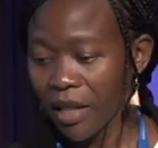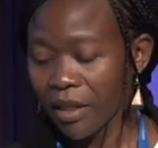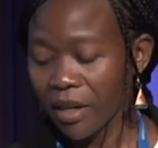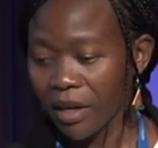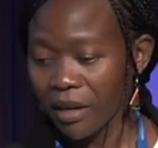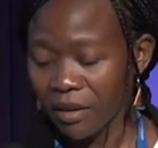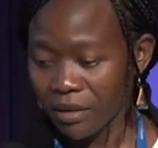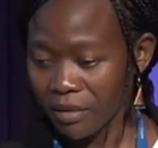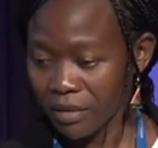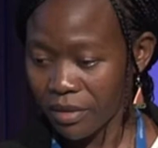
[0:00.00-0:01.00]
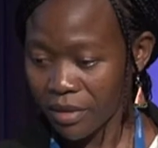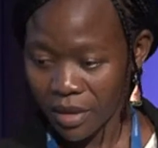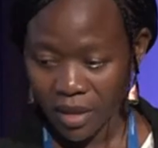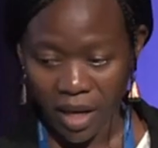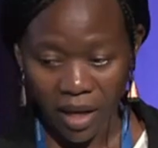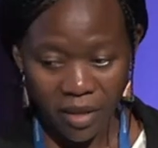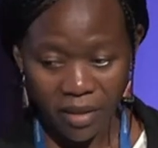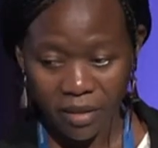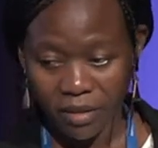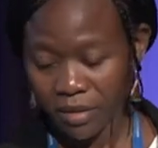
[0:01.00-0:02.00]
The third
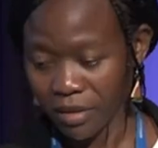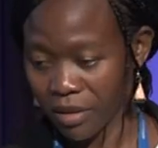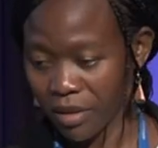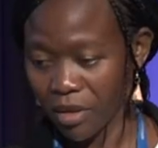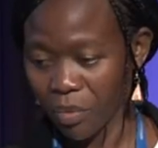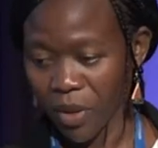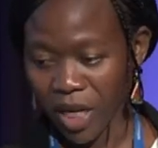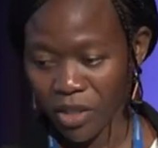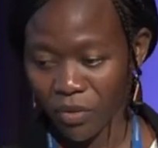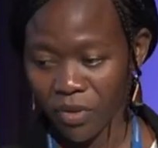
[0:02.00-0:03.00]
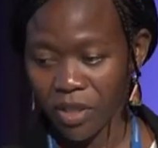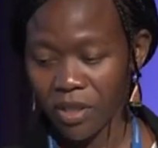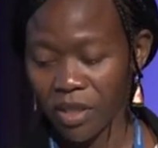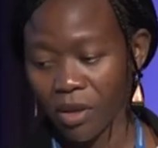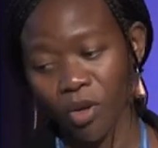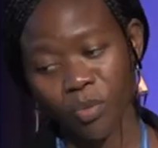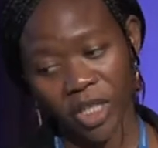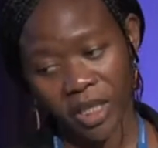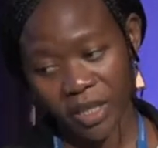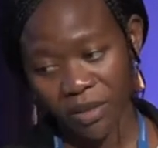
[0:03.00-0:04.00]
part of this
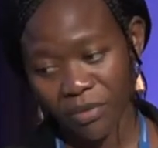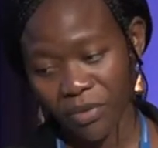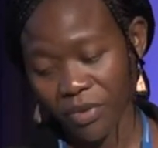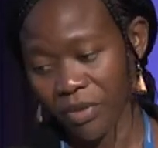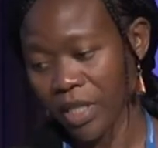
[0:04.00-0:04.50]
objective